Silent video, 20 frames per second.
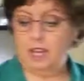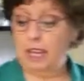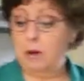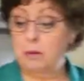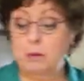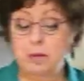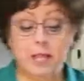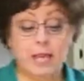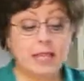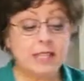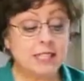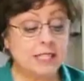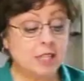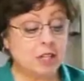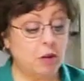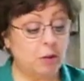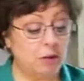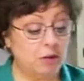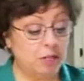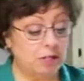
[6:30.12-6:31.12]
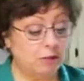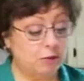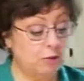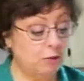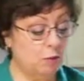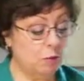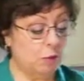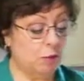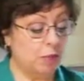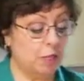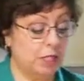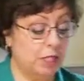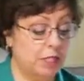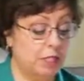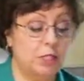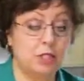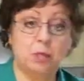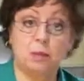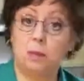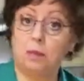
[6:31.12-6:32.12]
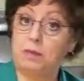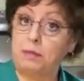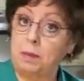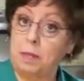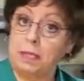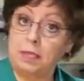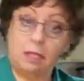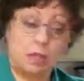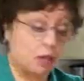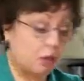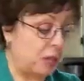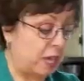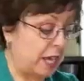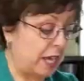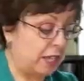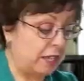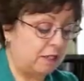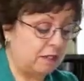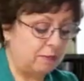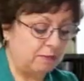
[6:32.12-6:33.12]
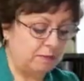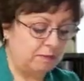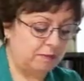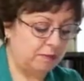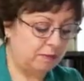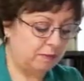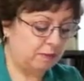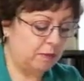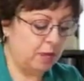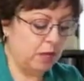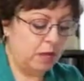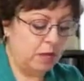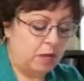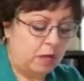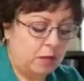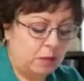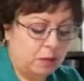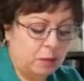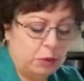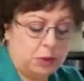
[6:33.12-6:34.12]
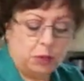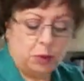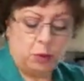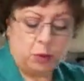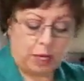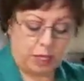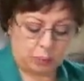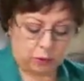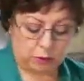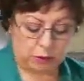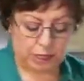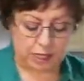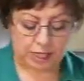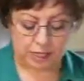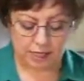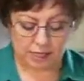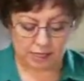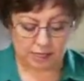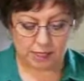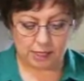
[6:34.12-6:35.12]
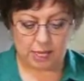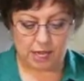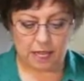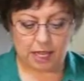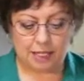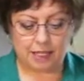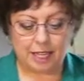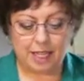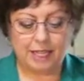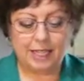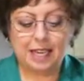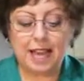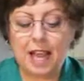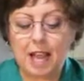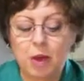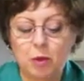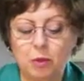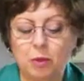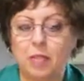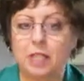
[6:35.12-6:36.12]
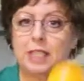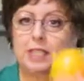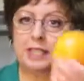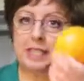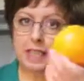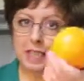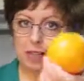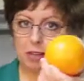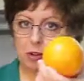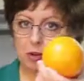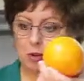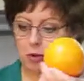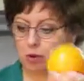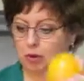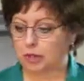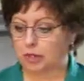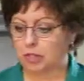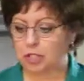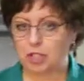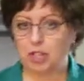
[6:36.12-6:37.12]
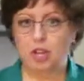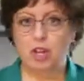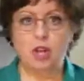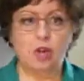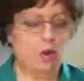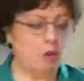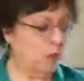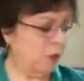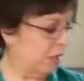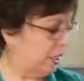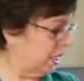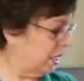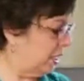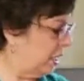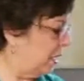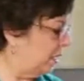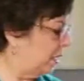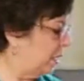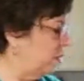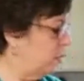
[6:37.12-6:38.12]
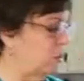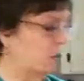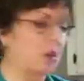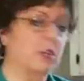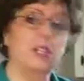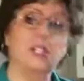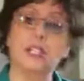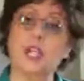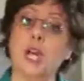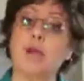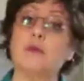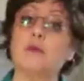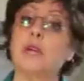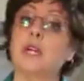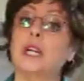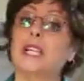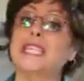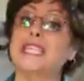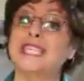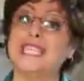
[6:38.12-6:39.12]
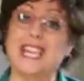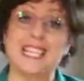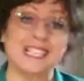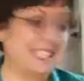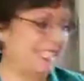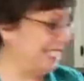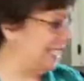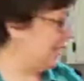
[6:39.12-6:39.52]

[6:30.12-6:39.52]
And while that's going, what we're going to do, we've beaten our egg, put the wet ingredients aside, and now we're going to take our orange, we're going to cut the orange, and we're going to zest